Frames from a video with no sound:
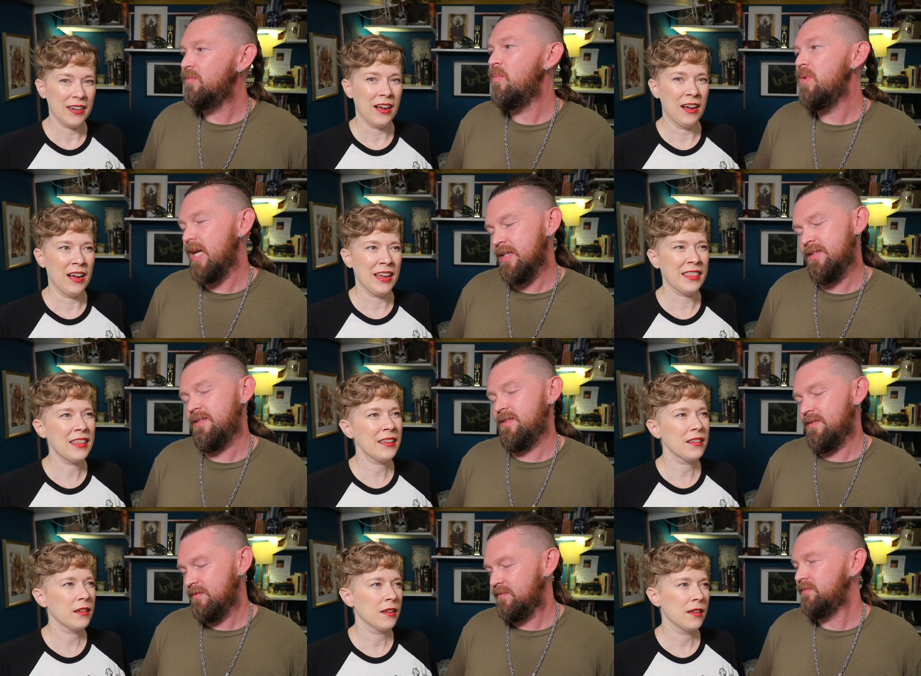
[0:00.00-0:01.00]
Speaker 1: Uh, yes. I think
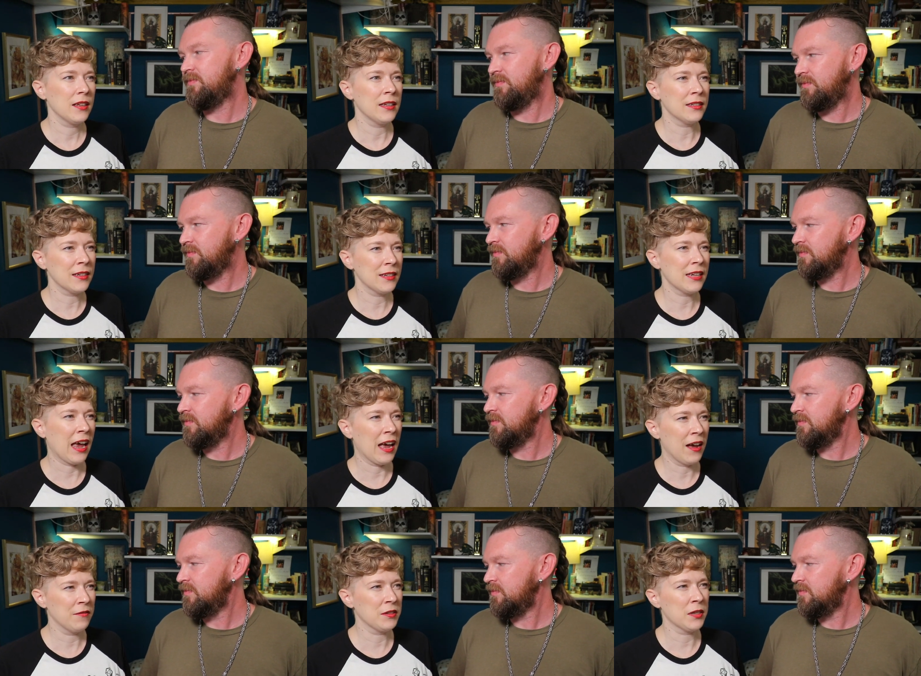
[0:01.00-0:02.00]
it does
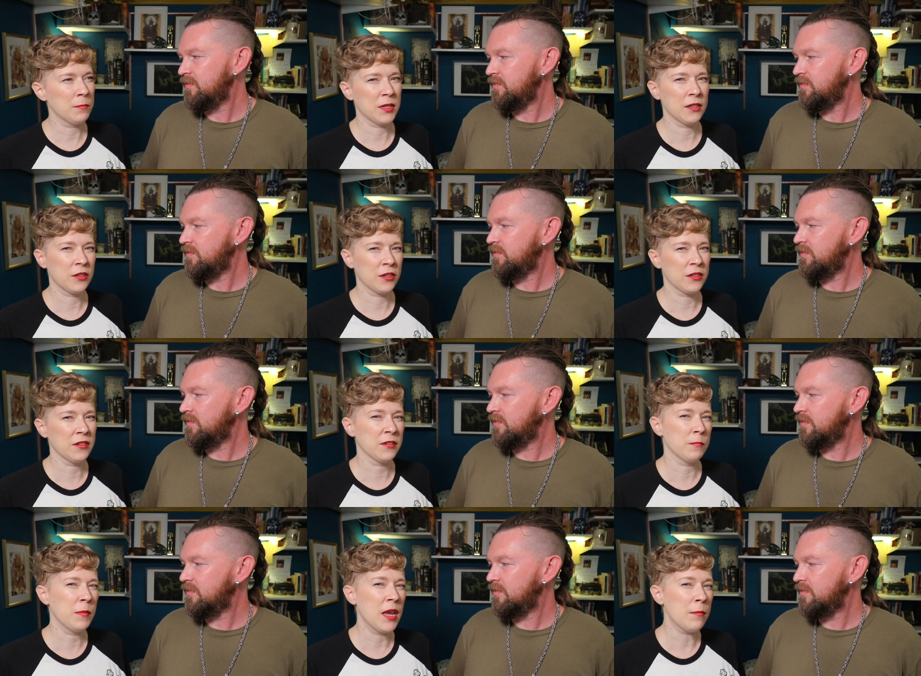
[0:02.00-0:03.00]
have some suggestions of
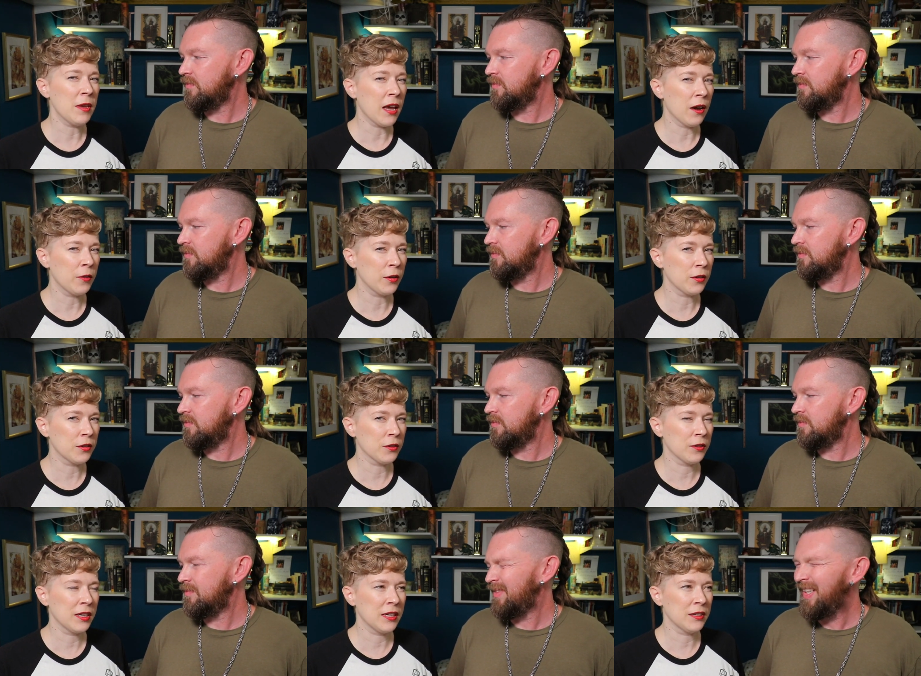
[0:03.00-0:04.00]
maybe how you could turn
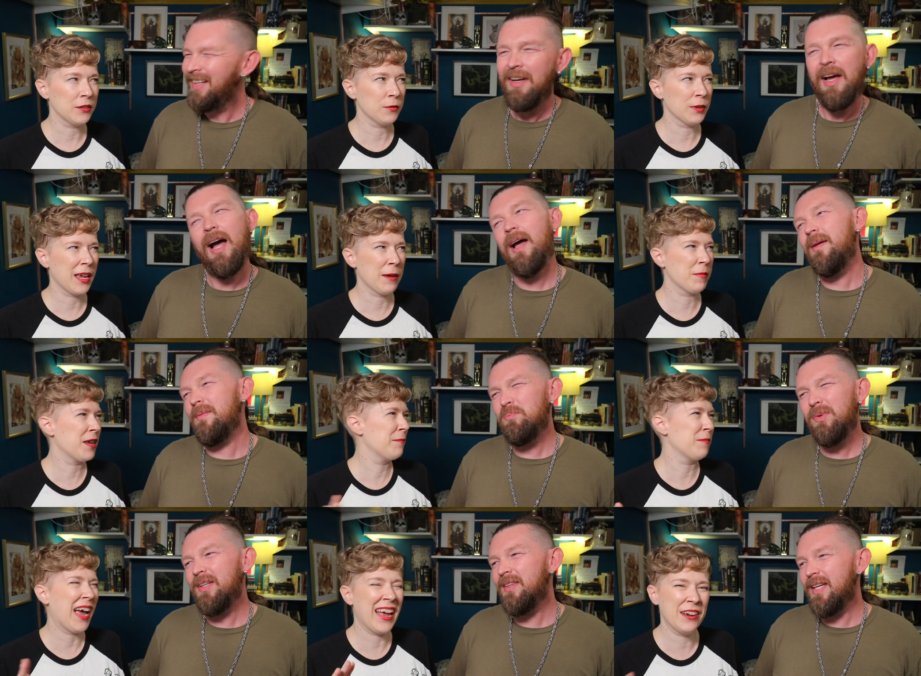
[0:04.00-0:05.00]
it into a campaign.
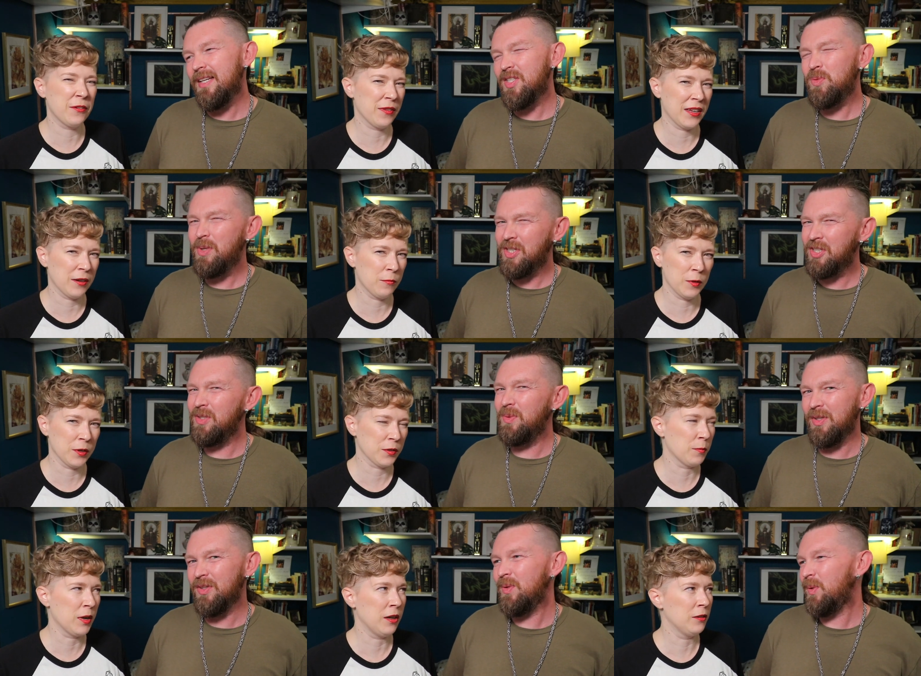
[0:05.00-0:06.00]
But I, I don't especially think with
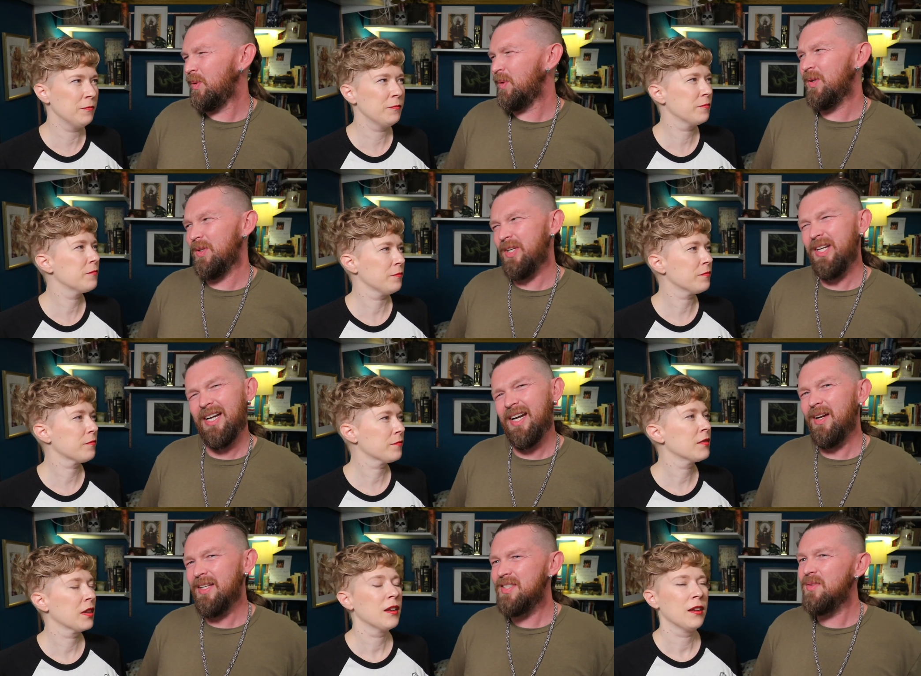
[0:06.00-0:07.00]
well.
Speaker 2: horror. Yeah,
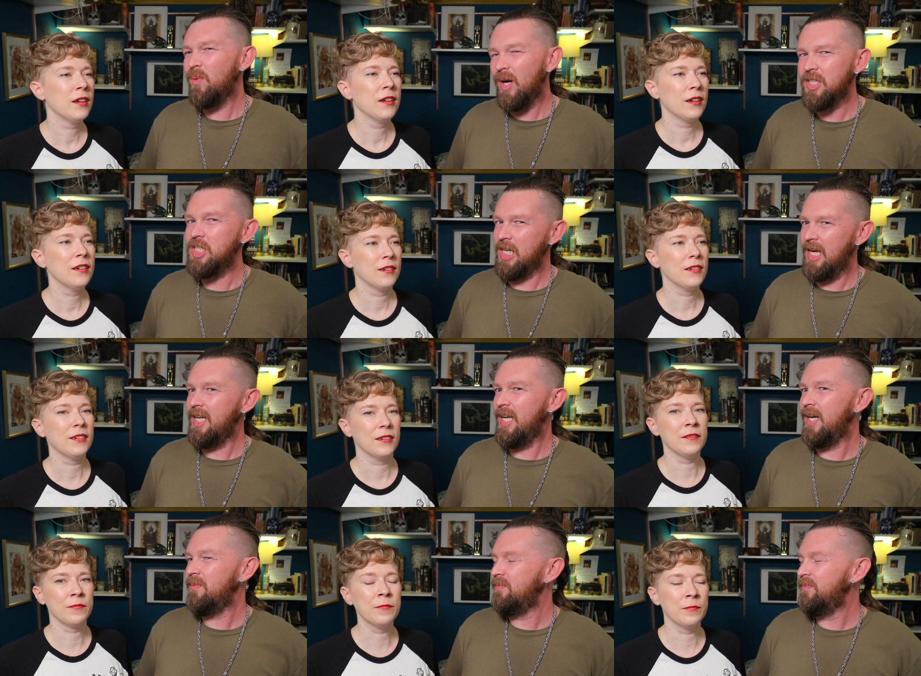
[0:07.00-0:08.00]
it's a one shot. Yeah.
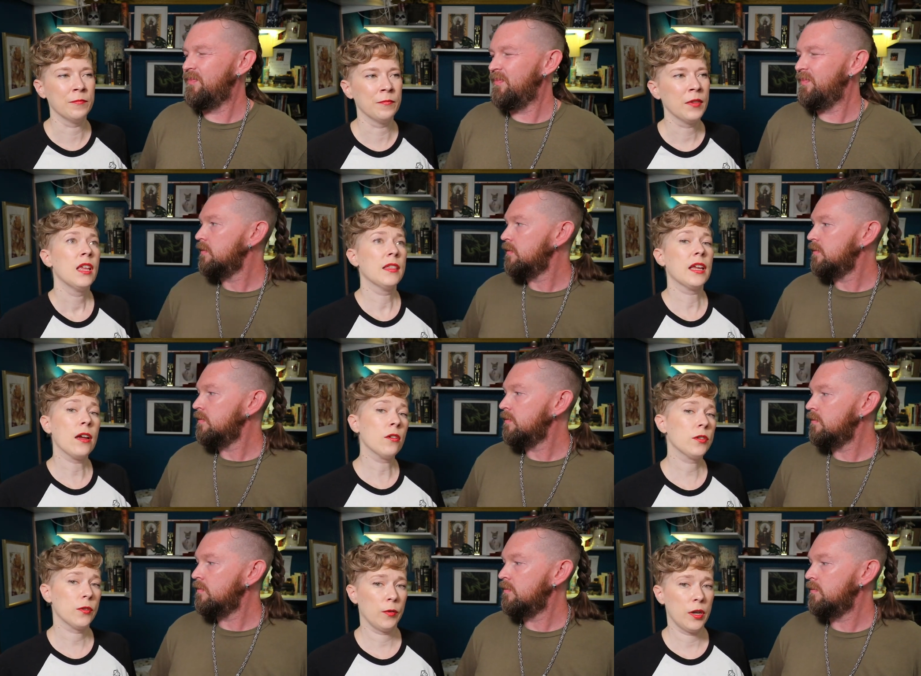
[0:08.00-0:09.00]
Speaker 1: Mm-hmm. The character
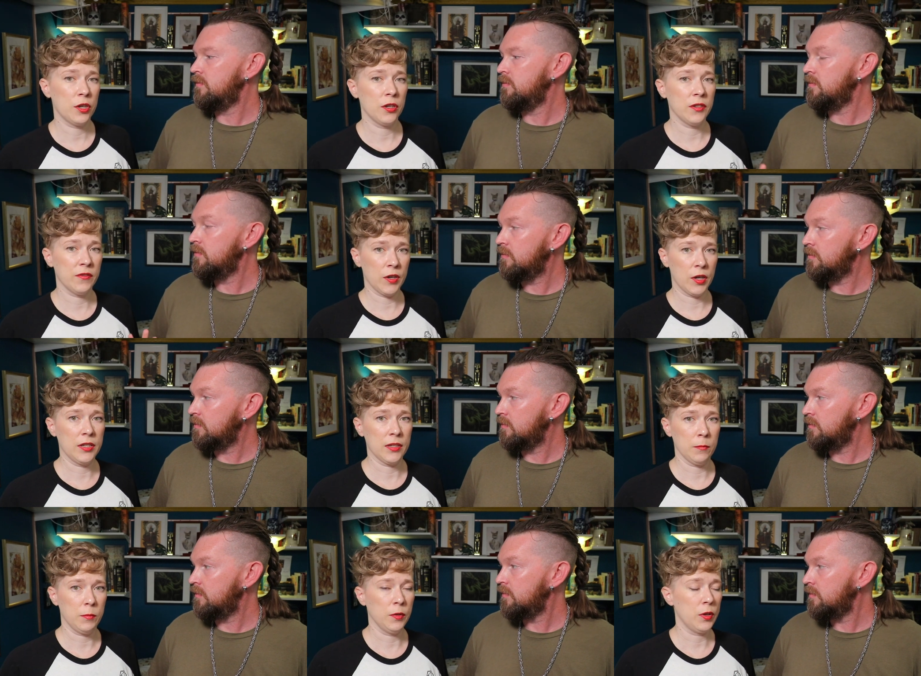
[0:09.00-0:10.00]
creation is very
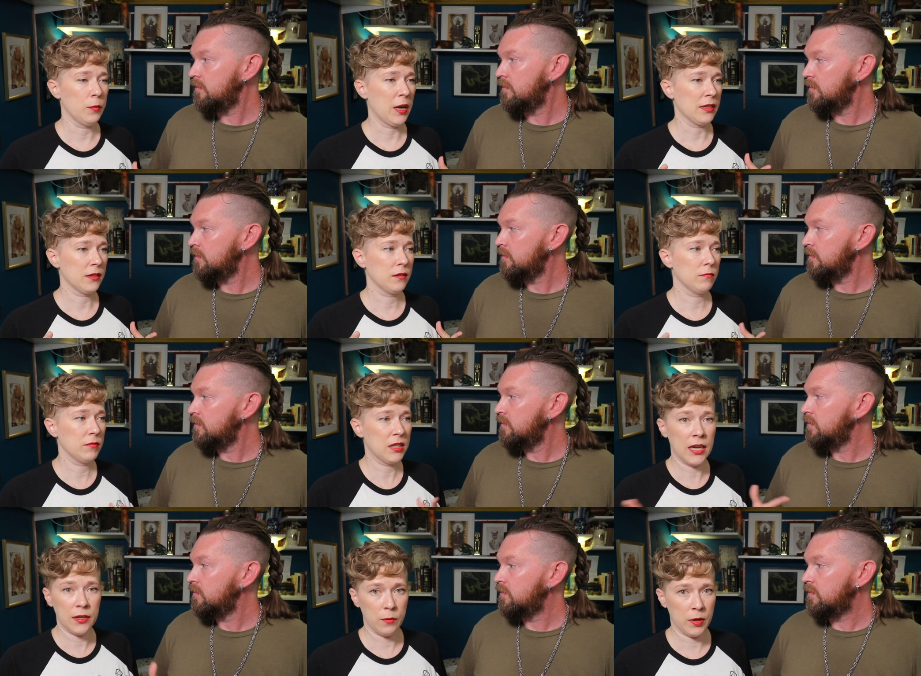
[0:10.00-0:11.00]
simple. You ask
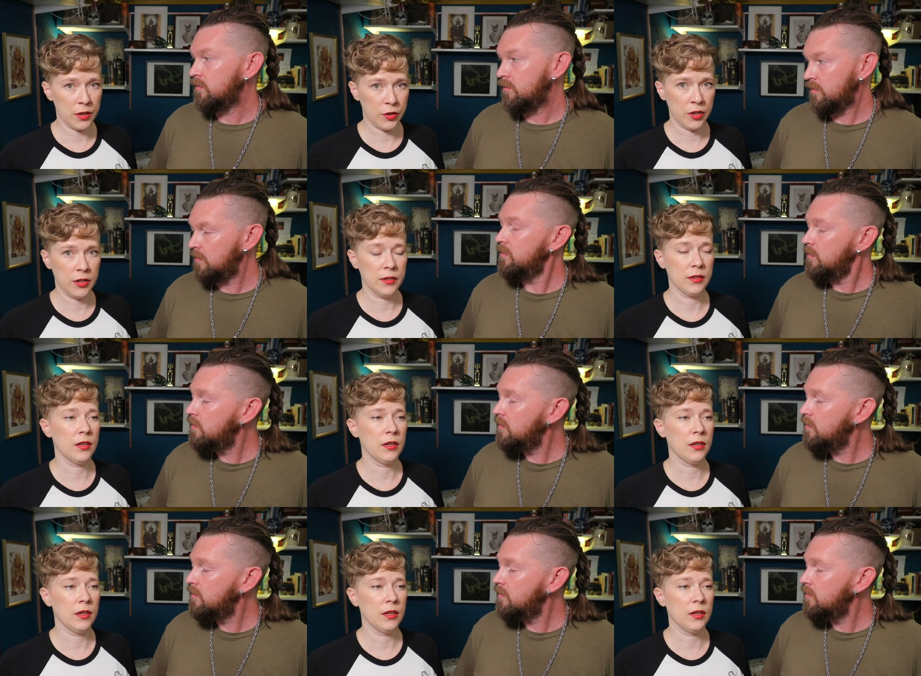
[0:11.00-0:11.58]
ten questions,